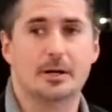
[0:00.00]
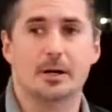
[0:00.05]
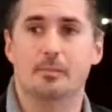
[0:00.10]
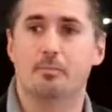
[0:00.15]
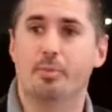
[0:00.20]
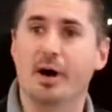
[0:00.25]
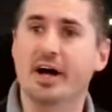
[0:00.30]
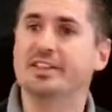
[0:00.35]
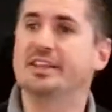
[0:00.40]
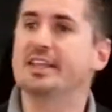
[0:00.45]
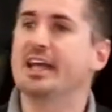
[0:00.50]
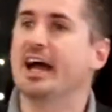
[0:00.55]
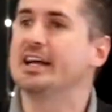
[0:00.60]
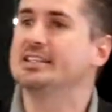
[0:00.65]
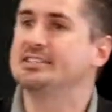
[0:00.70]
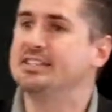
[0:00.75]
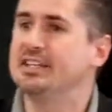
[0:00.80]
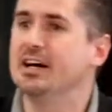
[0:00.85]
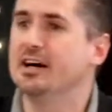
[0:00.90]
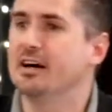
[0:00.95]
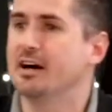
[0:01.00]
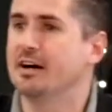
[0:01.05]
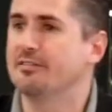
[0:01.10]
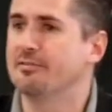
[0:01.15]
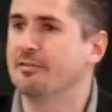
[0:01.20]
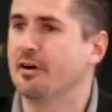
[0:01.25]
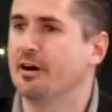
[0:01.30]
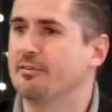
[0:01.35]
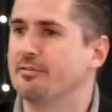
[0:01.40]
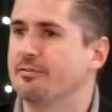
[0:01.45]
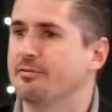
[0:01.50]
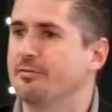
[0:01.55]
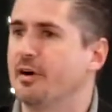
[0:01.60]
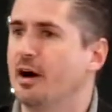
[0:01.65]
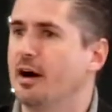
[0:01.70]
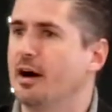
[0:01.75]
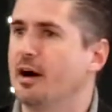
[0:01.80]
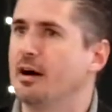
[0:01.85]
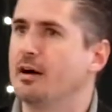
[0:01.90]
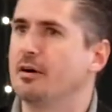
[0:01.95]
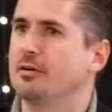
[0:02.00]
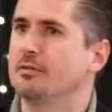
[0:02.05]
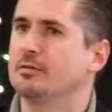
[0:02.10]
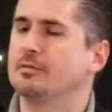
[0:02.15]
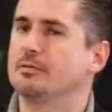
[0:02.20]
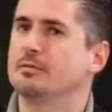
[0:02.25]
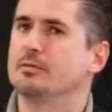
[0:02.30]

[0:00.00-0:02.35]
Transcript: But the idea of, of, uh,